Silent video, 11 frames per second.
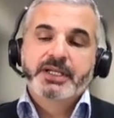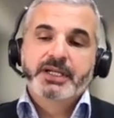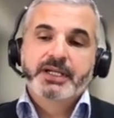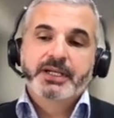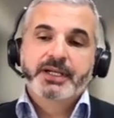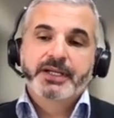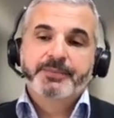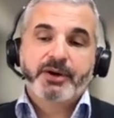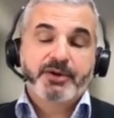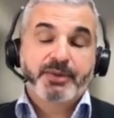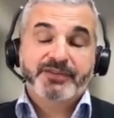uh,
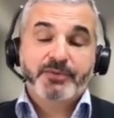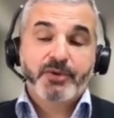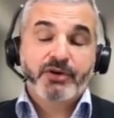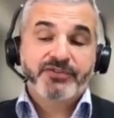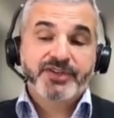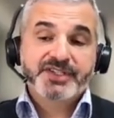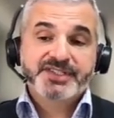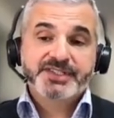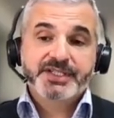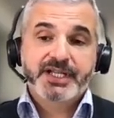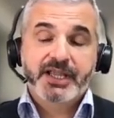Power Platform
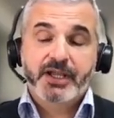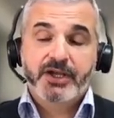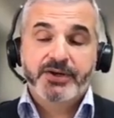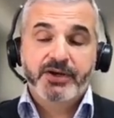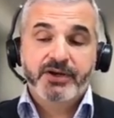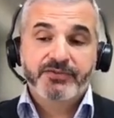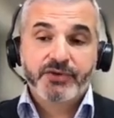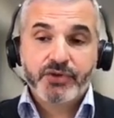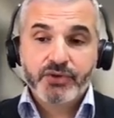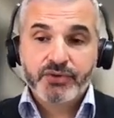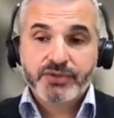offers a lot
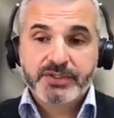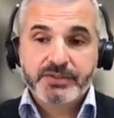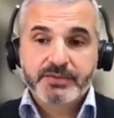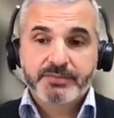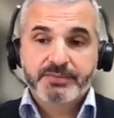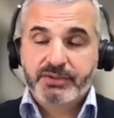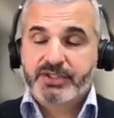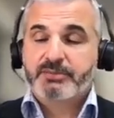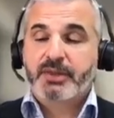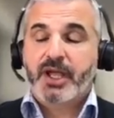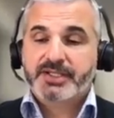of good
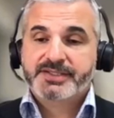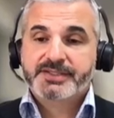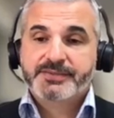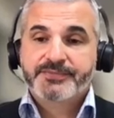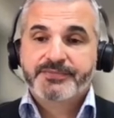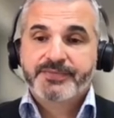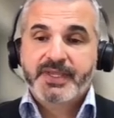building blocks.